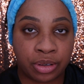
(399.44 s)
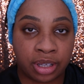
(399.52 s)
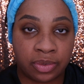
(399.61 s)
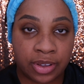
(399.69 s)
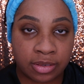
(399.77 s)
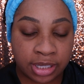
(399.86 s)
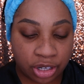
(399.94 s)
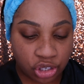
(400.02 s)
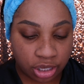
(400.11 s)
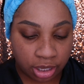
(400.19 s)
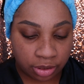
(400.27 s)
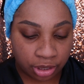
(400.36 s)
Beauty
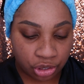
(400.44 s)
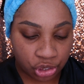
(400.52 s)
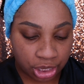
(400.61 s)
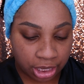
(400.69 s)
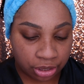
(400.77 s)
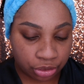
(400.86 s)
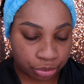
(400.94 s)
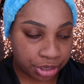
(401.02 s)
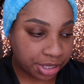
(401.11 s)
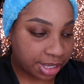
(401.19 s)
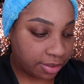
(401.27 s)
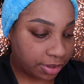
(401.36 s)
foundation in the shade
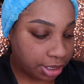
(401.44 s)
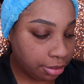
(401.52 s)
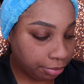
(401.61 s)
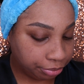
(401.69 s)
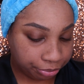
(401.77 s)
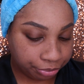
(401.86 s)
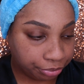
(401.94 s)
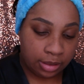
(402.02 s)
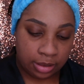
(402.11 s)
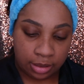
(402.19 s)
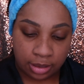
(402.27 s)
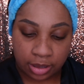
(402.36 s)
370.
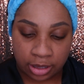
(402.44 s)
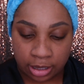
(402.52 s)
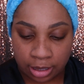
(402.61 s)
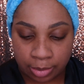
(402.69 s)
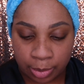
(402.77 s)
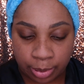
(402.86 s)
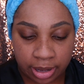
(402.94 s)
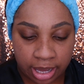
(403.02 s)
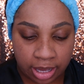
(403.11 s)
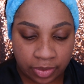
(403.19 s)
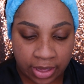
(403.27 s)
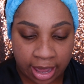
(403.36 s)
And then I'm
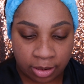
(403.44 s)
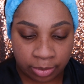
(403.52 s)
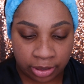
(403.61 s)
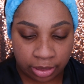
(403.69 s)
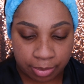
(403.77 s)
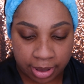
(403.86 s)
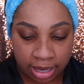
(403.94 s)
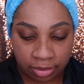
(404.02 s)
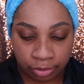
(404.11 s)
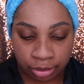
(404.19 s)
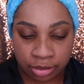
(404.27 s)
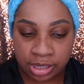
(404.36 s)
applying that with my
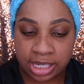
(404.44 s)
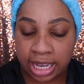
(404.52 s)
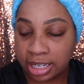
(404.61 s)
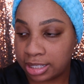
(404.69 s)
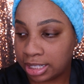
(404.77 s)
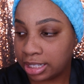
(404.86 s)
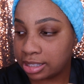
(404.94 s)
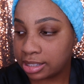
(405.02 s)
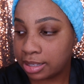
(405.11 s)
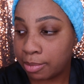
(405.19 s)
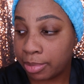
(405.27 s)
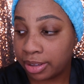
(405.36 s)
Real
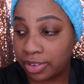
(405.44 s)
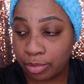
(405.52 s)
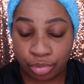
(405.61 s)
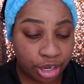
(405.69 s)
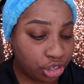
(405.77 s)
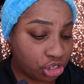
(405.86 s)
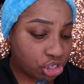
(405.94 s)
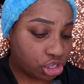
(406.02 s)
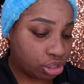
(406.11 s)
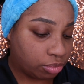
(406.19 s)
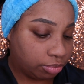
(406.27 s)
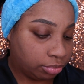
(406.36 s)
Techniques buffing
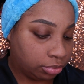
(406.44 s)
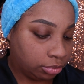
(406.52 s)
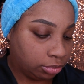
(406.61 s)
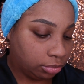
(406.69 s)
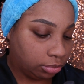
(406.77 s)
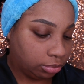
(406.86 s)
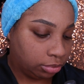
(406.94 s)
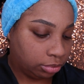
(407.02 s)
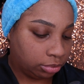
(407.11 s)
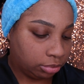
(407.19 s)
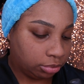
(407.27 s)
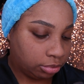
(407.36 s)
brush.
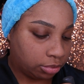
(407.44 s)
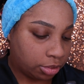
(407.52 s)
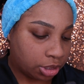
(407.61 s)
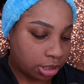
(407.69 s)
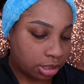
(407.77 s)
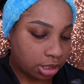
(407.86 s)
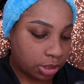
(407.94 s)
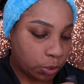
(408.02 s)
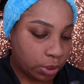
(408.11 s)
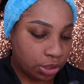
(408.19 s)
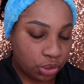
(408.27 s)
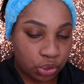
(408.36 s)
I'm just
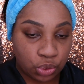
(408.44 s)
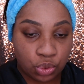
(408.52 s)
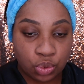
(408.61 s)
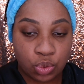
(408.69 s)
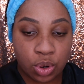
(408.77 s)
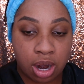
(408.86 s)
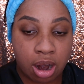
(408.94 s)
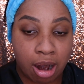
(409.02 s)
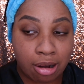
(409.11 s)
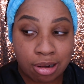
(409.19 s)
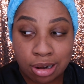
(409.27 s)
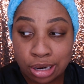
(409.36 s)
going to
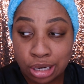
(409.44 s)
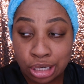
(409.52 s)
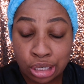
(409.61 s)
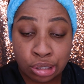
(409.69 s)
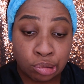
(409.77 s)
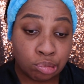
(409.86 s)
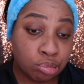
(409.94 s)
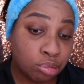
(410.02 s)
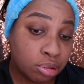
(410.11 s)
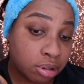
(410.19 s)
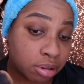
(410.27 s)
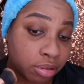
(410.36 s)

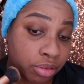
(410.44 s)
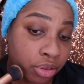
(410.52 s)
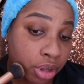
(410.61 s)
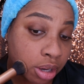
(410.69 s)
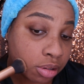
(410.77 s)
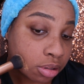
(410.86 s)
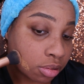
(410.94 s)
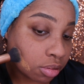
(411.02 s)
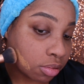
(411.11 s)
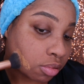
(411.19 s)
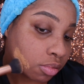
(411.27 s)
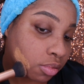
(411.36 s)
work that
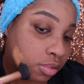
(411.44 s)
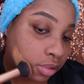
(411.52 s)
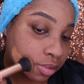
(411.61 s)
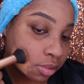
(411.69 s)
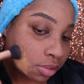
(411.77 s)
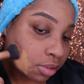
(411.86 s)
on.